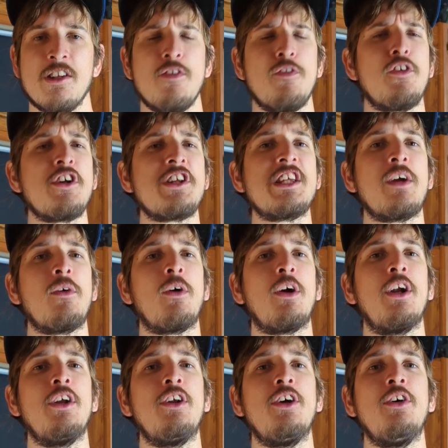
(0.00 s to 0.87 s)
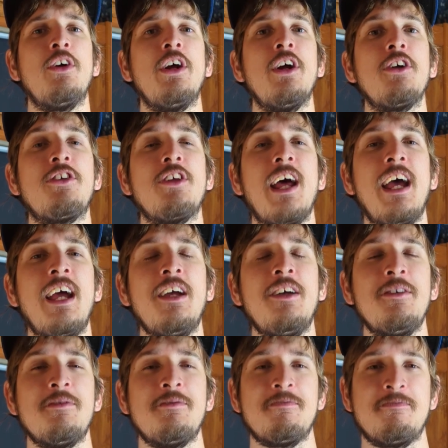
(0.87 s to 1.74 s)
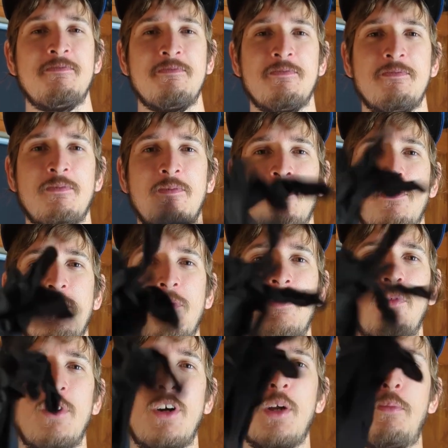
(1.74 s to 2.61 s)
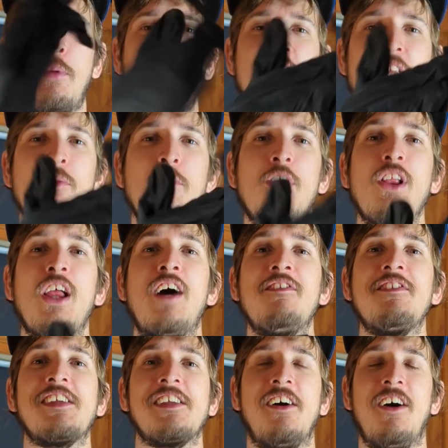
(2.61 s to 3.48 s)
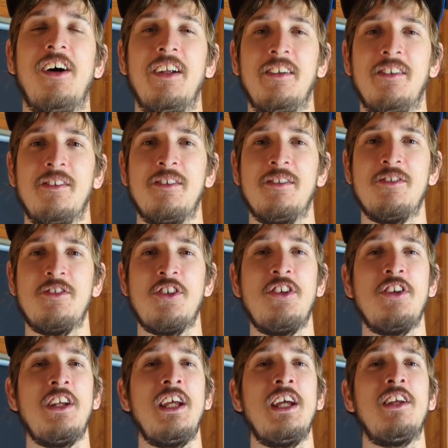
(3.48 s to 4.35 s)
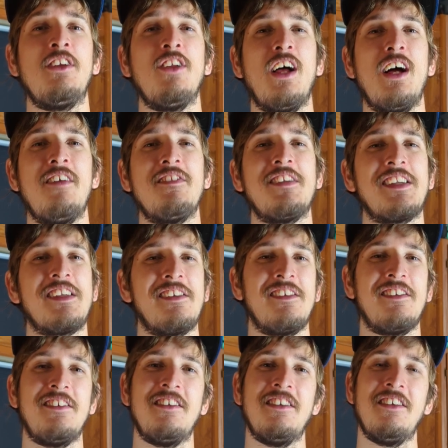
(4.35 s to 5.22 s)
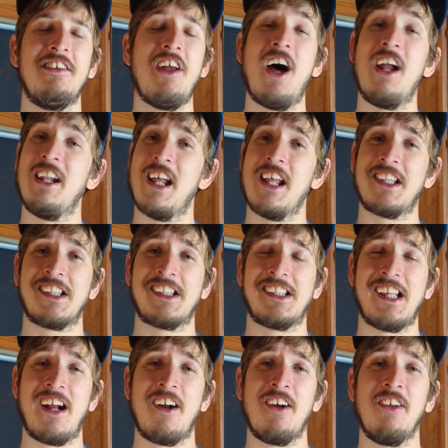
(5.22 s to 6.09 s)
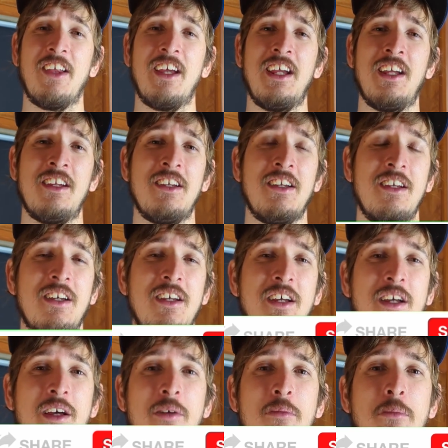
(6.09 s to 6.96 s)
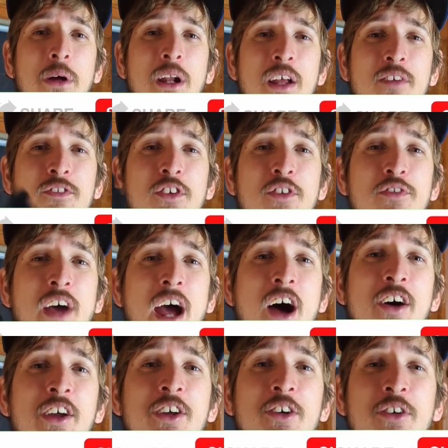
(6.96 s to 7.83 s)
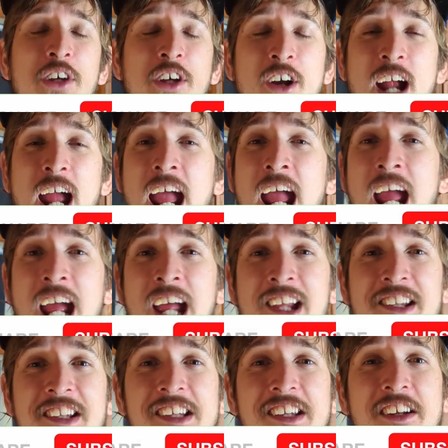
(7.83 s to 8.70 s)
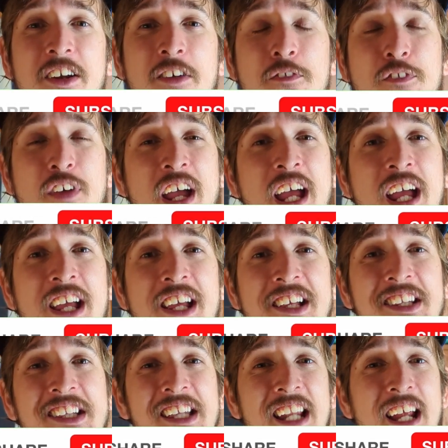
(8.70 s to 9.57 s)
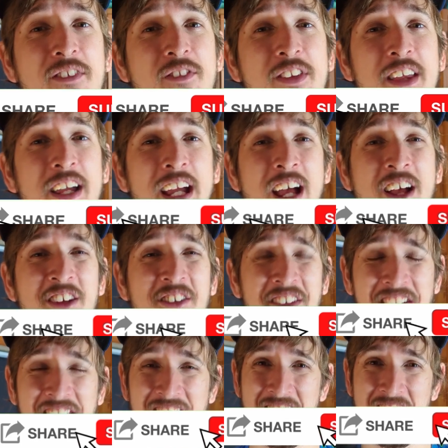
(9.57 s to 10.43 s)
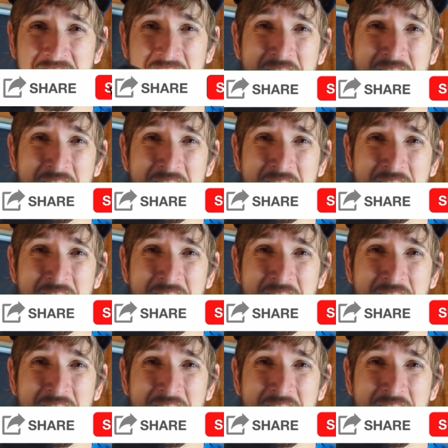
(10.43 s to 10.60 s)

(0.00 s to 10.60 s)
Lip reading: the first thing we're going to do here today, we're going to put some gloves on. Do you need gloves? Not necessarily. But if you value your hands and your face and everything else,